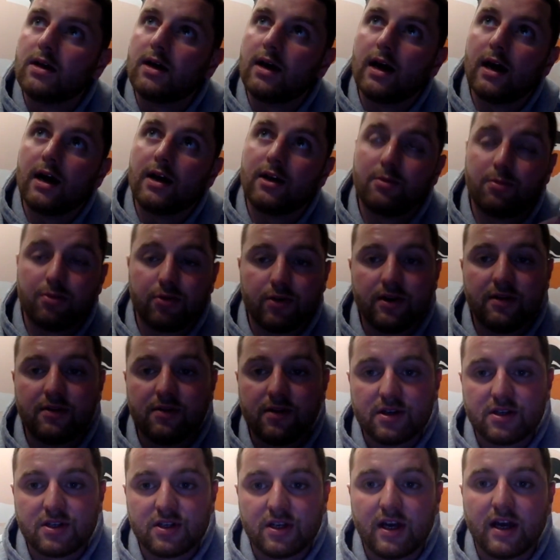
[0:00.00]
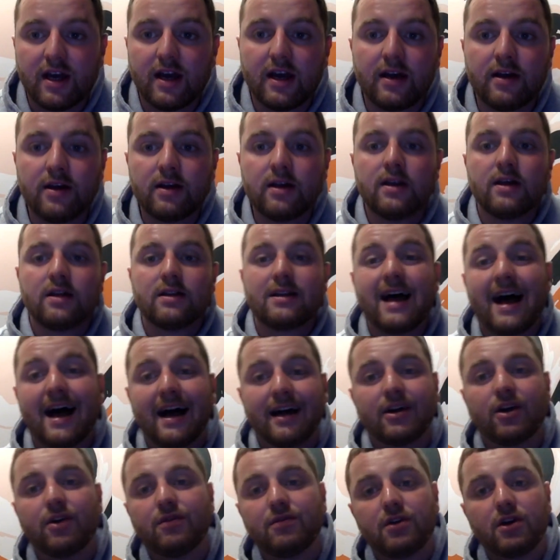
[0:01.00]
uh, the previous year, the
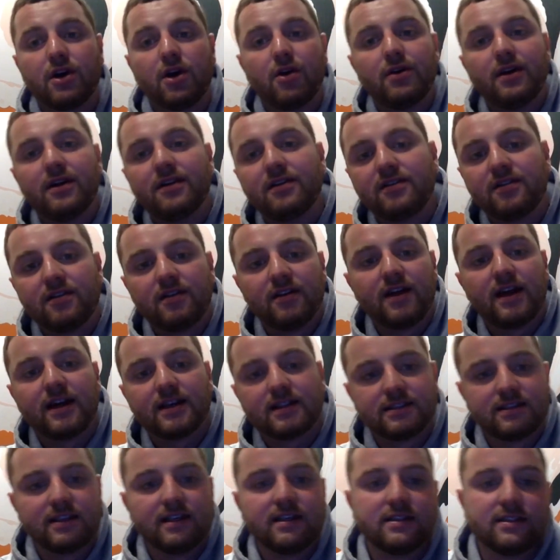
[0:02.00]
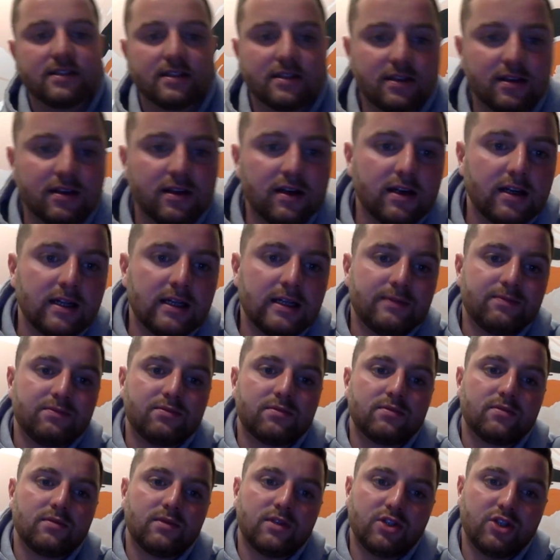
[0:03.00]
hangover going into the next season
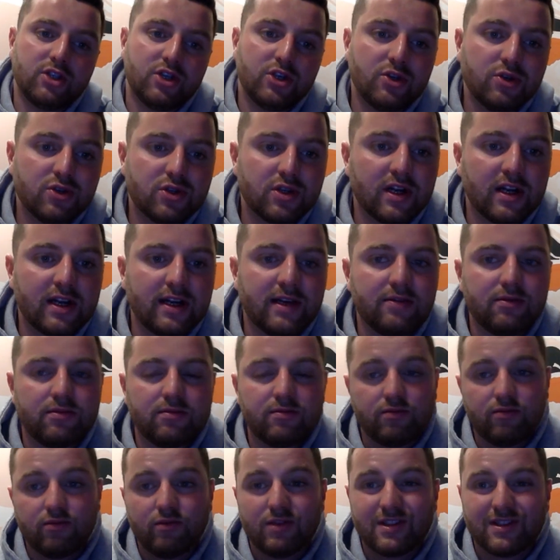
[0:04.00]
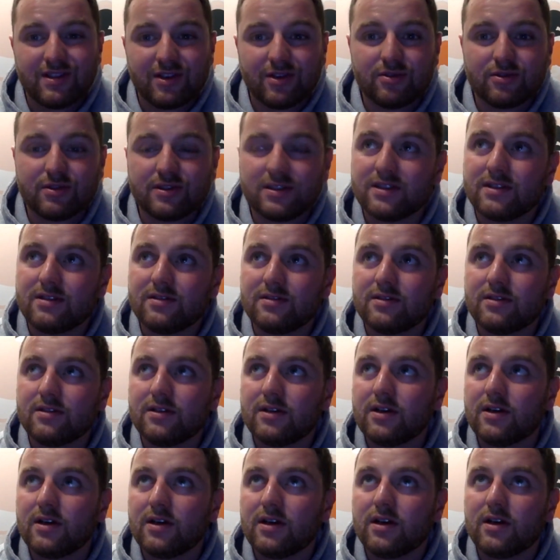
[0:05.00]
usually results in
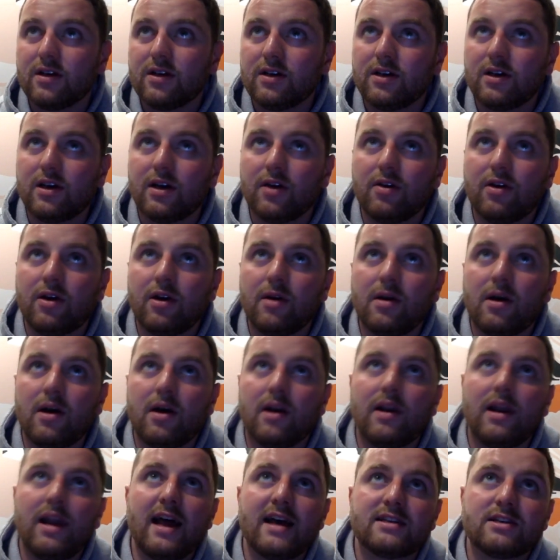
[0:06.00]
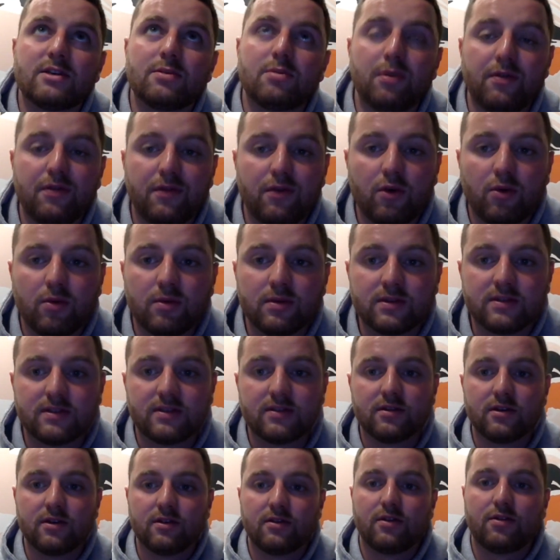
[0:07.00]
you know a, a lesser performance
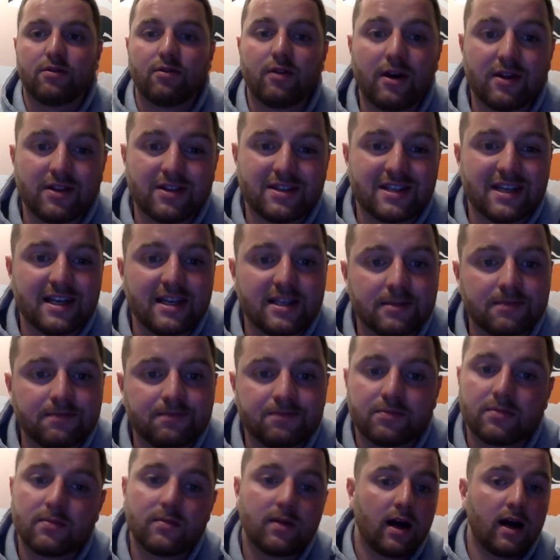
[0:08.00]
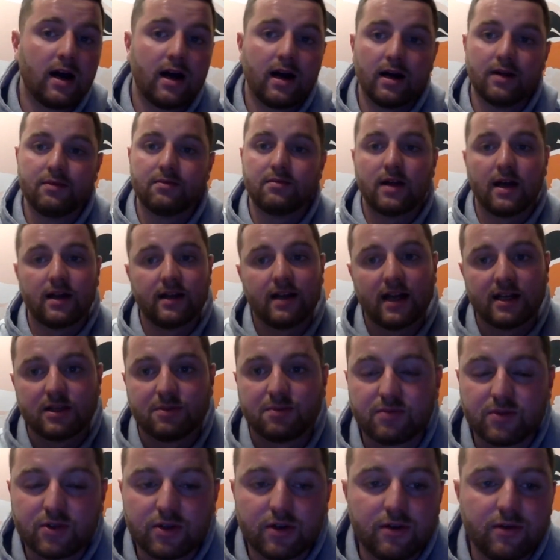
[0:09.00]
throughout the season, uh, and that's
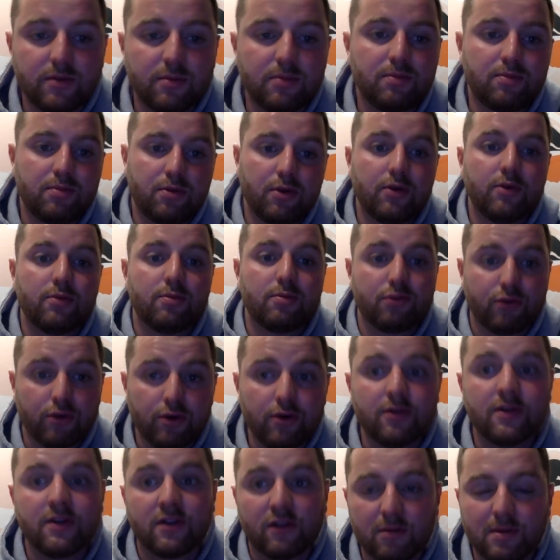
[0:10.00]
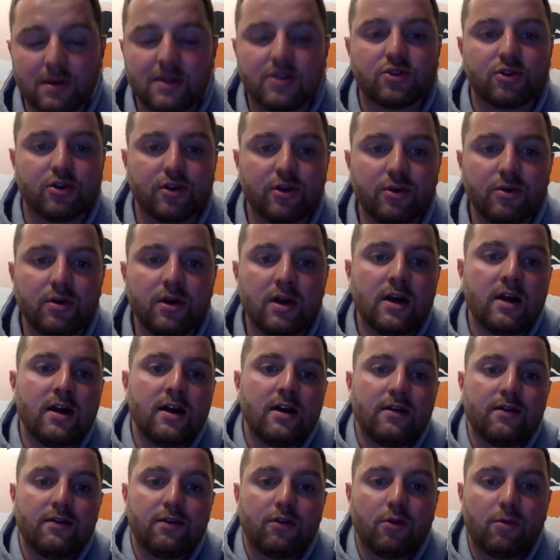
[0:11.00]
true, proven to be true
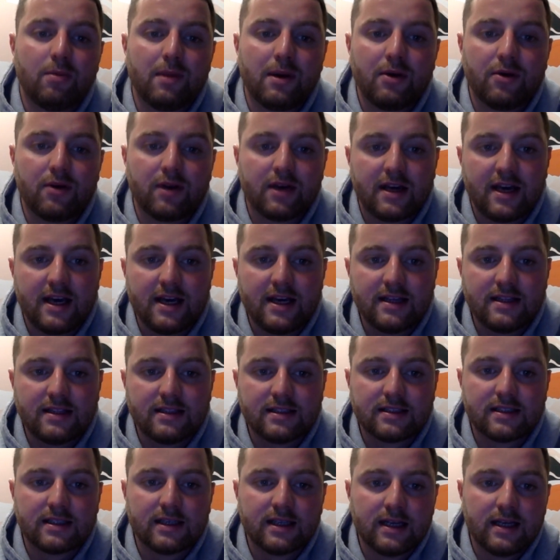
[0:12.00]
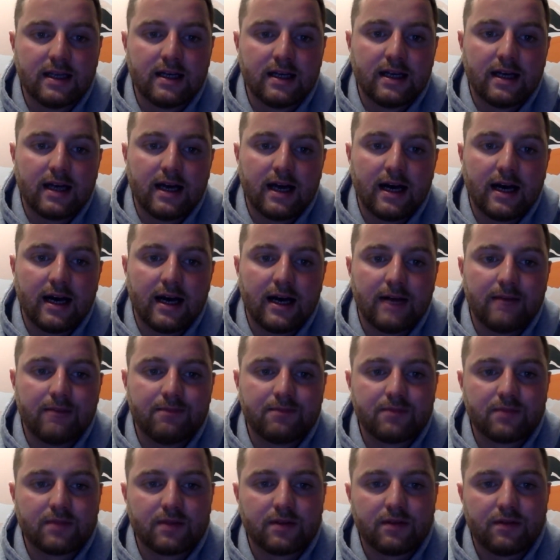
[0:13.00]
for Milton Keynes.
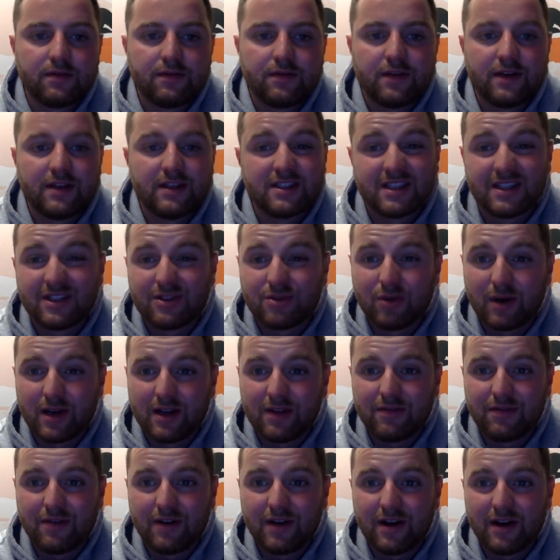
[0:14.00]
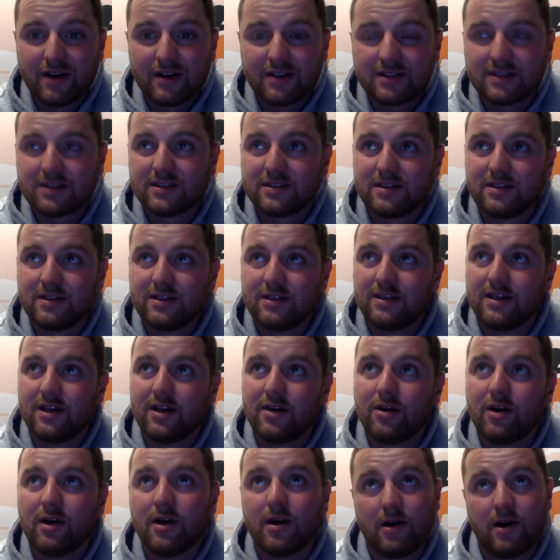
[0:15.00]
Um, finishing 21st. You
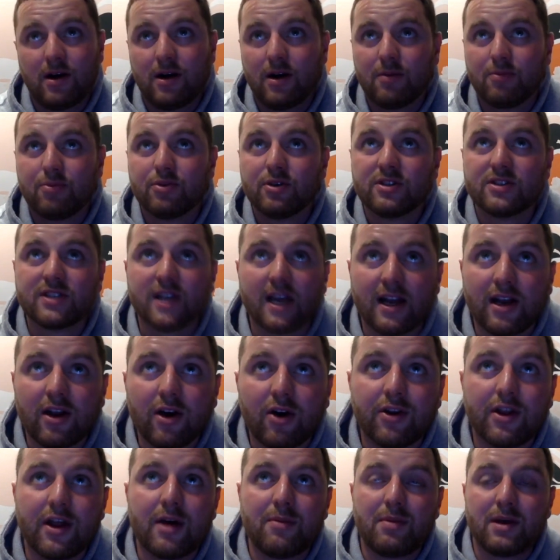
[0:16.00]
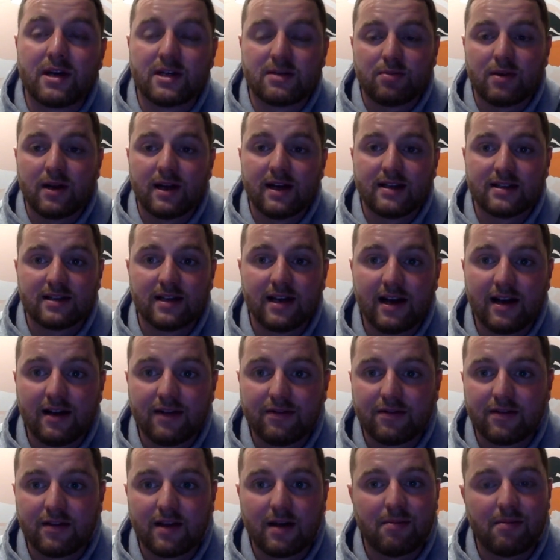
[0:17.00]
know, I, I, appreciate a lot of their best players
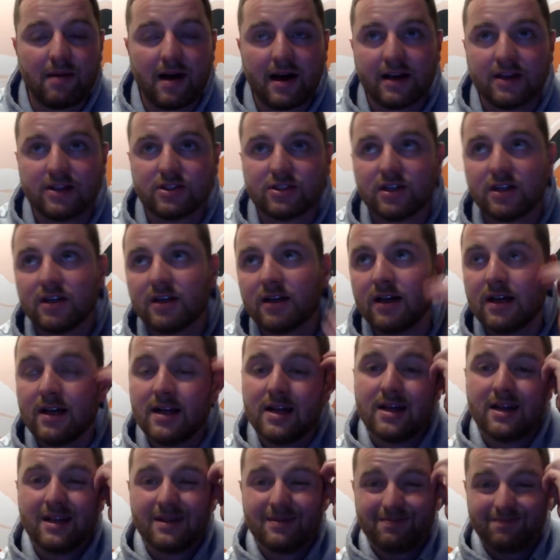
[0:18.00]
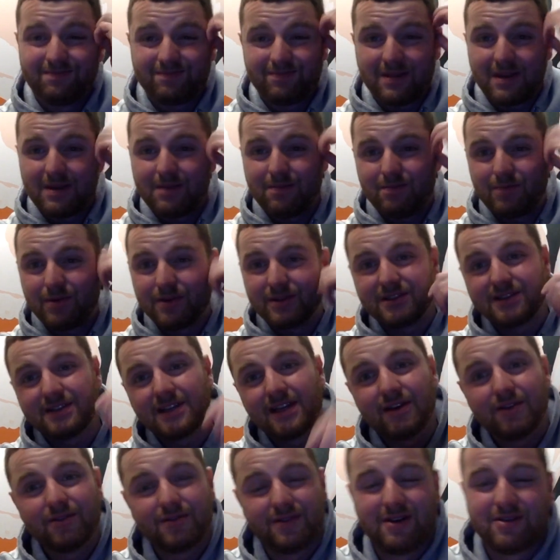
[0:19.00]
left, their manager, but
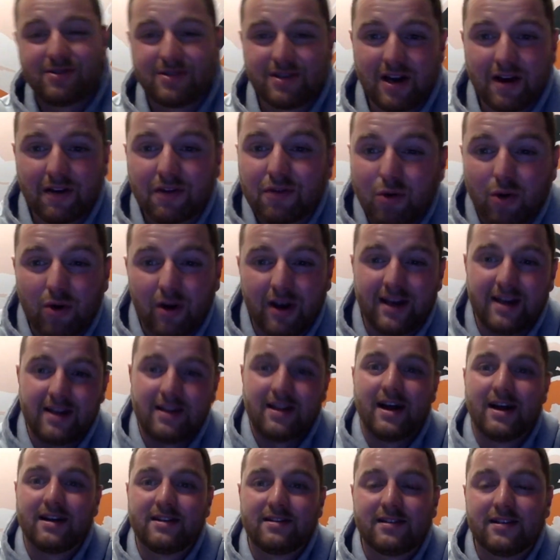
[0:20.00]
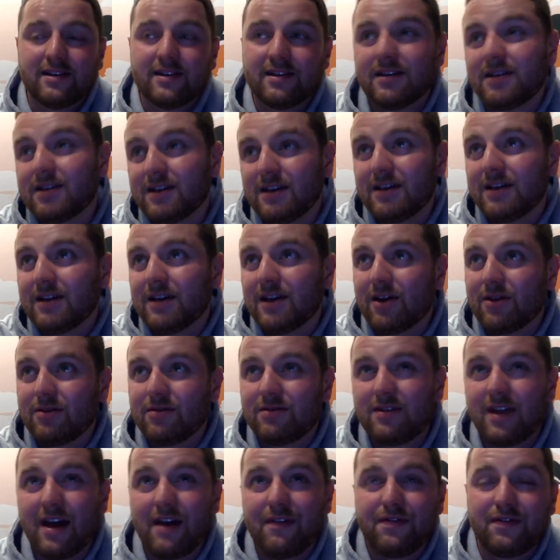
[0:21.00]
still, there's enough quality there to, you know,
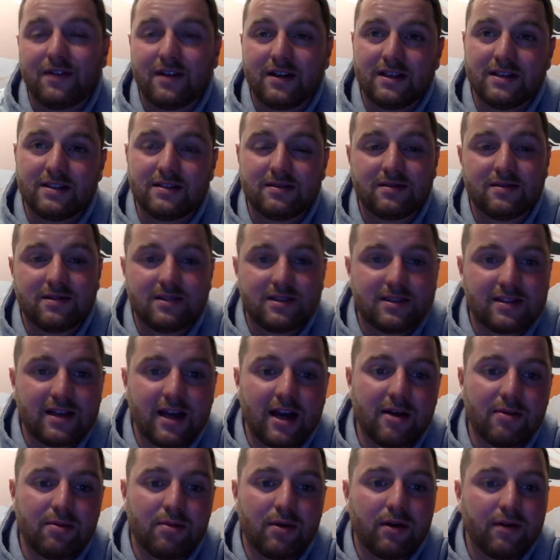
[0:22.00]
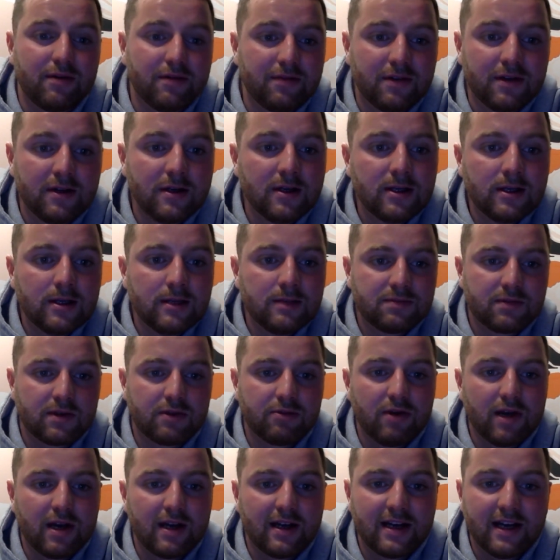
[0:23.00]
definitely stay above the
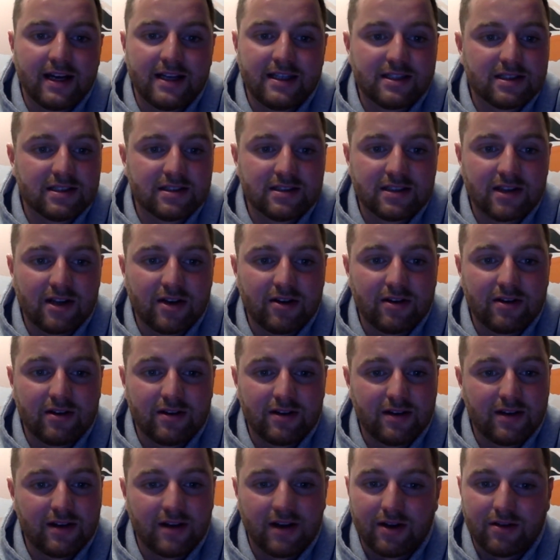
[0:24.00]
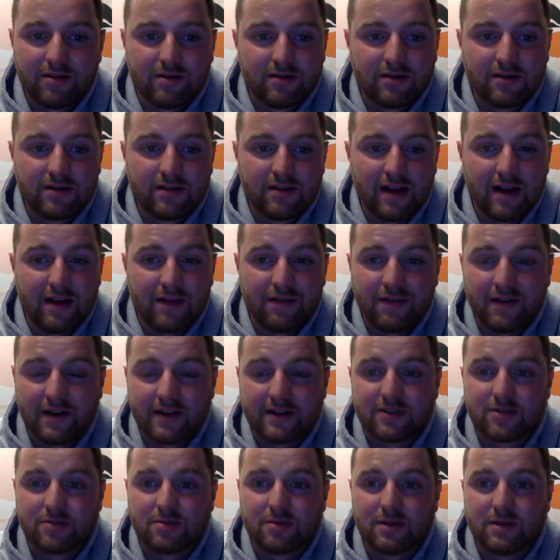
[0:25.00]
relegation zone. And, you know, their
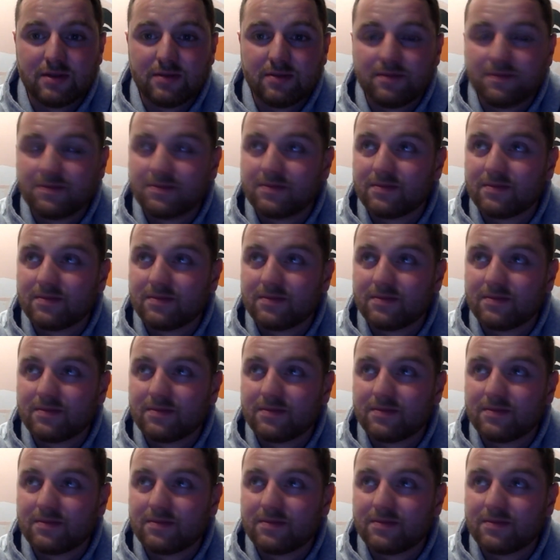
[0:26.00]
fans will be